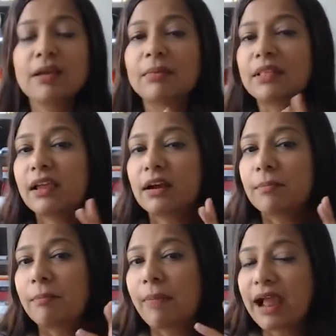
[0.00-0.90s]
but they are
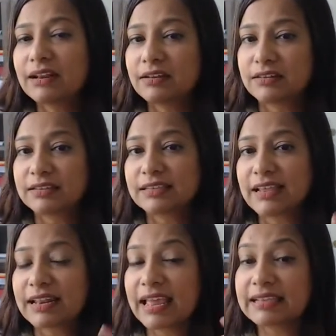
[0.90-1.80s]
patterns
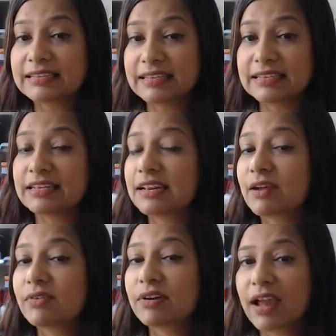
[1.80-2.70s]
that exist in
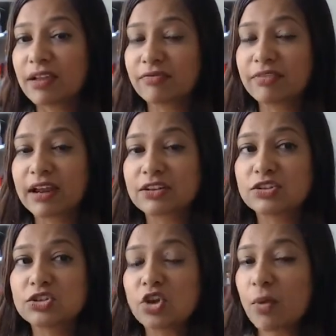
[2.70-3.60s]
our life that
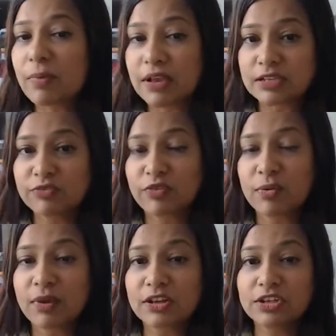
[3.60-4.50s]
stop us from
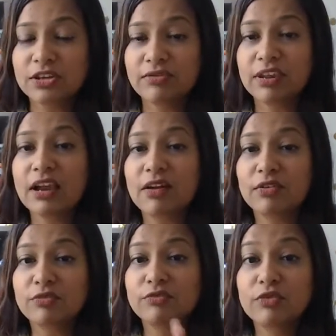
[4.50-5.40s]
achieving
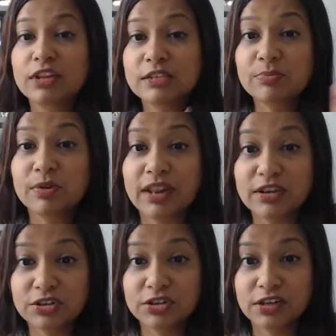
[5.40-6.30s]
our fullest
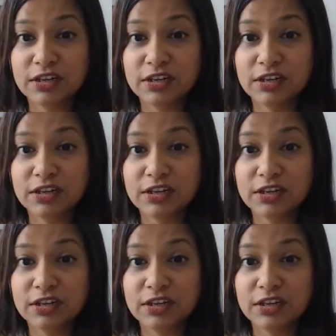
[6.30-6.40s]
potential.